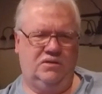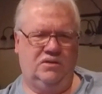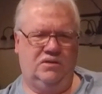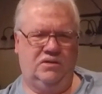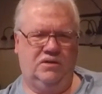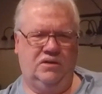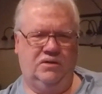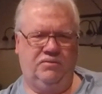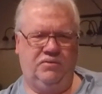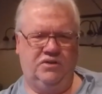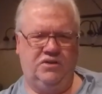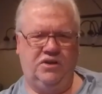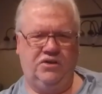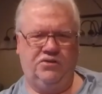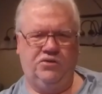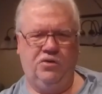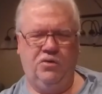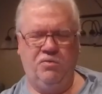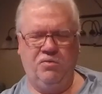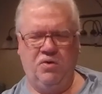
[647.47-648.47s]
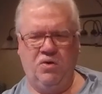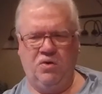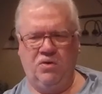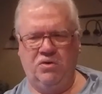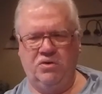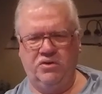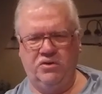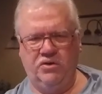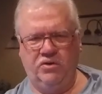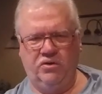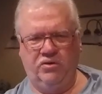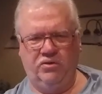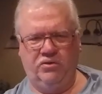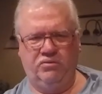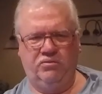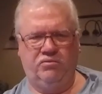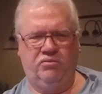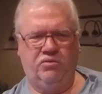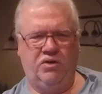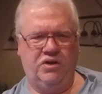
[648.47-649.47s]
If it takes over, you're
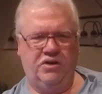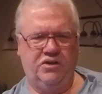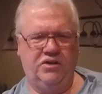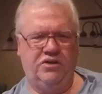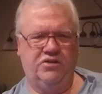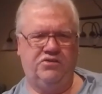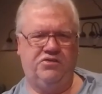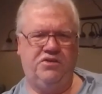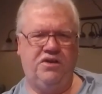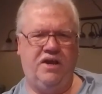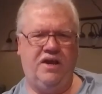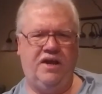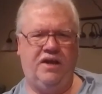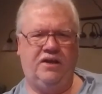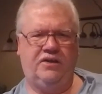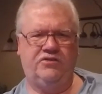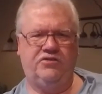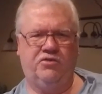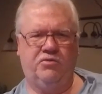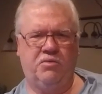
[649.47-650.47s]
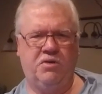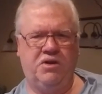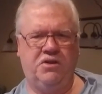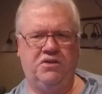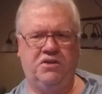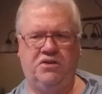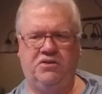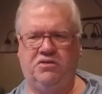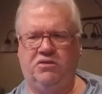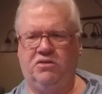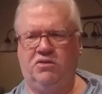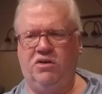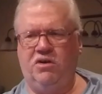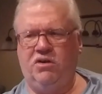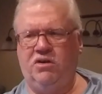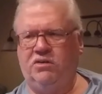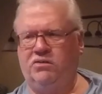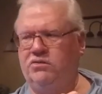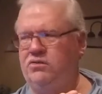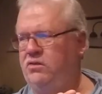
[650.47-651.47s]
running into snags, you're running into
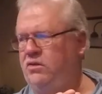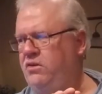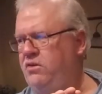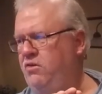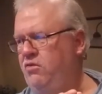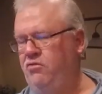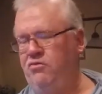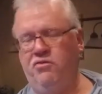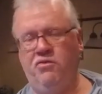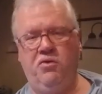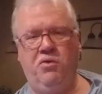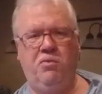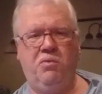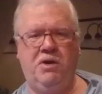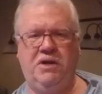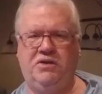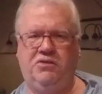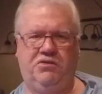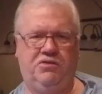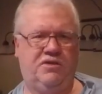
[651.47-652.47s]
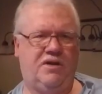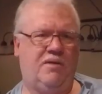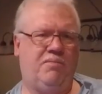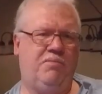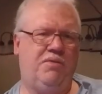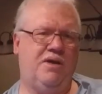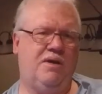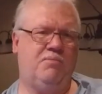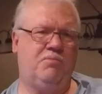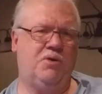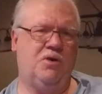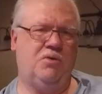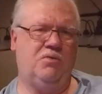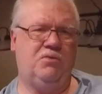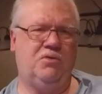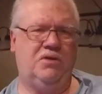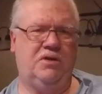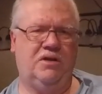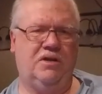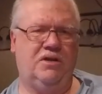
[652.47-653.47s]
logs, and there's no way to stop that boat,
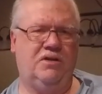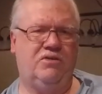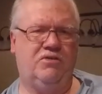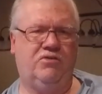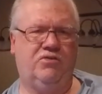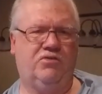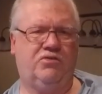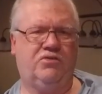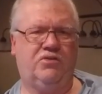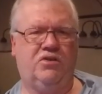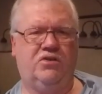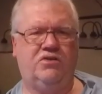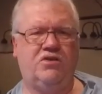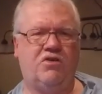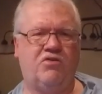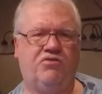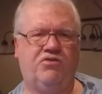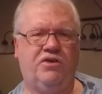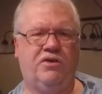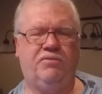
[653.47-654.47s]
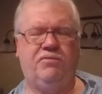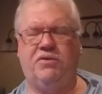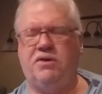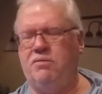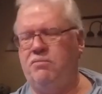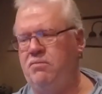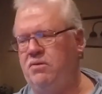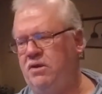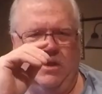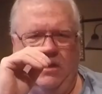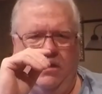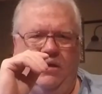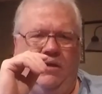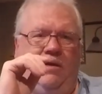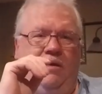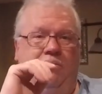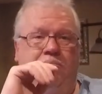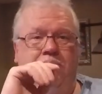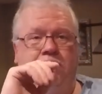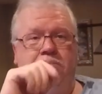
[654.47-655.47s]
and you're just going to tear stuff up. And
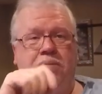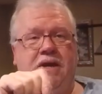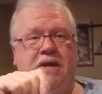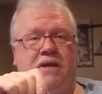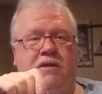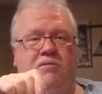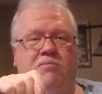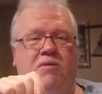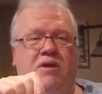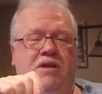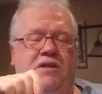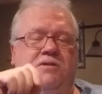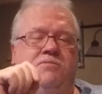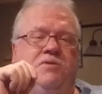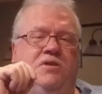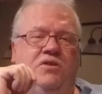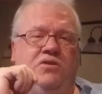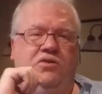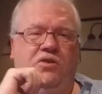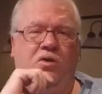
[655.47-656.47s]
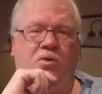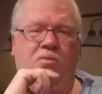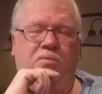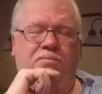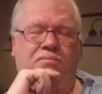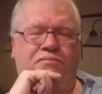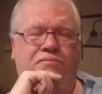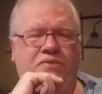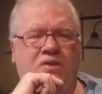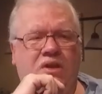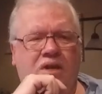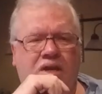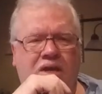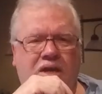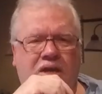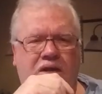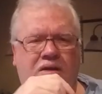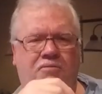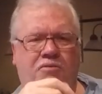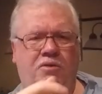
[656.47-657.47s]
bait management. So,
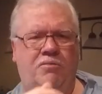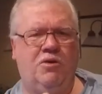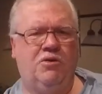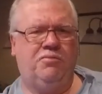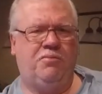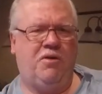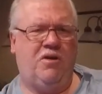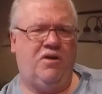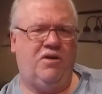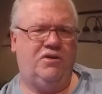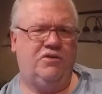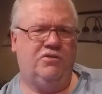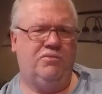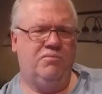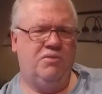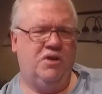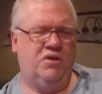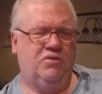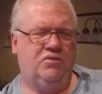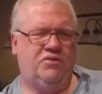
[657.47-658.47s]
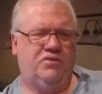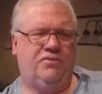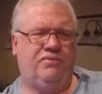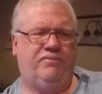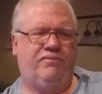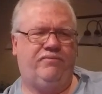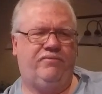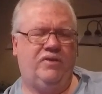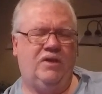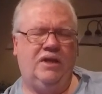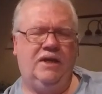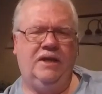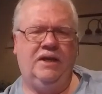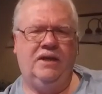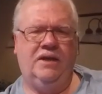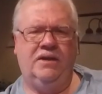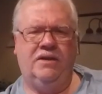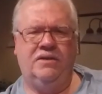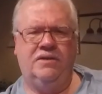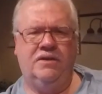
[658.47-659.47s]
for the most part, I use minnows,
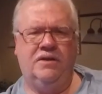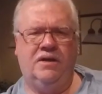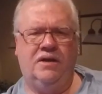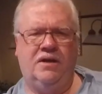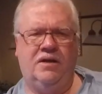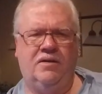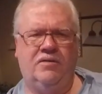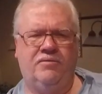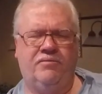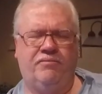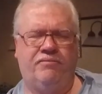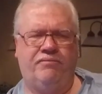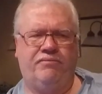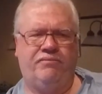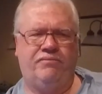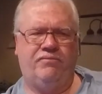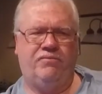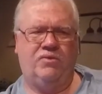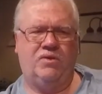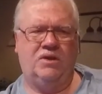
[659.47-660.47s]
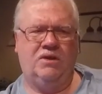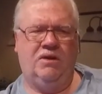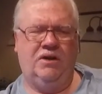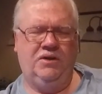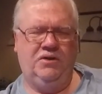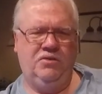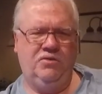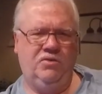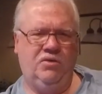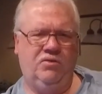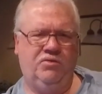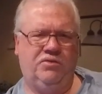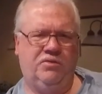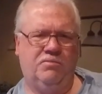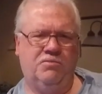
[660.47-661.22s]
and I do use some